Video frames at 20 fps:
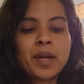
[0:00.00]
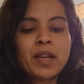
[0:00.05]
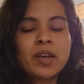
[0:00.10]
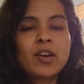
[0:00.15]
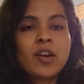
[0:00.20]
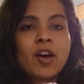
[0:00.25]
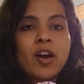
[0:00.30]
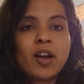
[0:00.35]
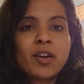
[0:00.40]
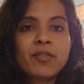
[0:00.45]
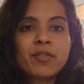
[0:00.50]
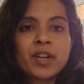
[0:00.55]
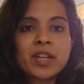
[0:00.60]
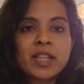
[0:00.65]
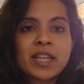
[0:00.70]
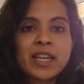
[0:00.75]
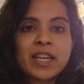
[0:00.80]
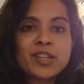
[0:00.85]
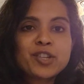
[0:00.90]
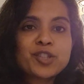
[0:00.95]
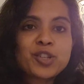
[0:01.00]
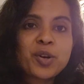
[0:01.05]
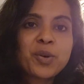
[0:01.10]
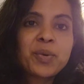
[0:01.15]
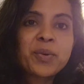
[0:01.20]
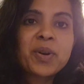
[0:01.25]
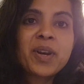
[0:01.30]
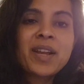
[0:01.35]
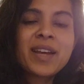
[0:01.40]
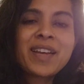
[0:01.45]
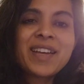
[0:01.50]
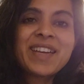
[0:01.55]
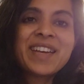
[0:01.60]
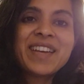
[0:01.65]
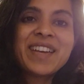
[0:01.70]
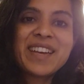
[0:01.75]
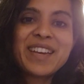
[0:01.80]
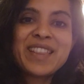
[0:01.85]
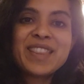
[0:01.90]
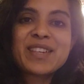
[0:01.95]
Not really shown
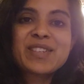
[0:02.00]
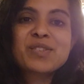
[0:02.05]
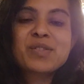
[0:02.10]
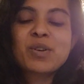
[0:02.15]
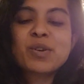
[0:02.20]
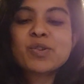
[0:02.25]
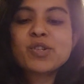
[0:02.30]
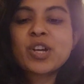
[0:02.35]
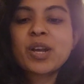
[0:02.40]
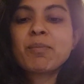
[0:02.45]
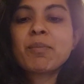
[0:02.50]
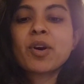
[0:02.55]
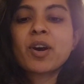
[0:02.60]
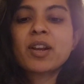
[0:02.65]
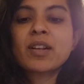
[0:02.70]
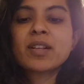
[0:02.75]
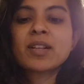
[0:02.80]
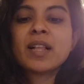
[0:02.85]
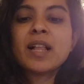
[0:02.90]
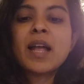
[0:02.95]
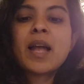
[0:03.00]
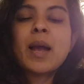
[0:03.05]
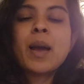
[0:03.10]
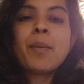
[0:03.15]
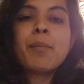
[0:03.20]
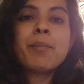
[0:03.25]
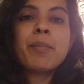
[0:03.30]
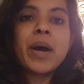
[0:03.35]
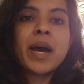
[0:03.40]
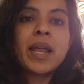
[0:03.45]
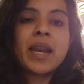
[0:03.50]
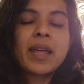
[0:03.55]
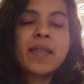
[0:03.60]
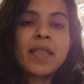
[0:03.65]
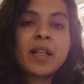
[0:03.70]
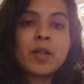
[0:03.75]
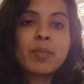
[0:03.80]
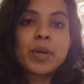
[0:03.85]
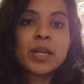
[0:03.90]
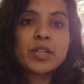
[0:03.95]
in this crochet model, but
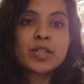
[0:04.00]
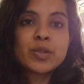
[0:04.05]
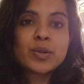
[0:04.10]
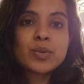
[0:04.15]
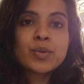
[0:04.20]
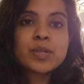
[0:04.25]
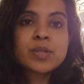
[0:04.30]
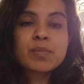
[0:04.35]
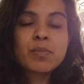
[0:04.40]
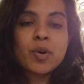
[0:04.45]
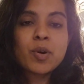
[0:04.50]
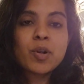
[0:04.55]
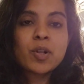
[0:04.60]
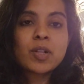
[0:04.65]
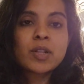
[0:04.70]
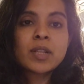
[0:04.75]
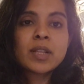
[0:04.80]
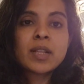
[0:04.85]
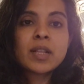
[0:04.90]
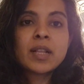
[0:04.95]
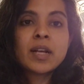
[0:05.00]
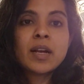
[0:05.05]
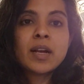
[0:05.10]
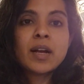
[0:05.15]
there'll be two small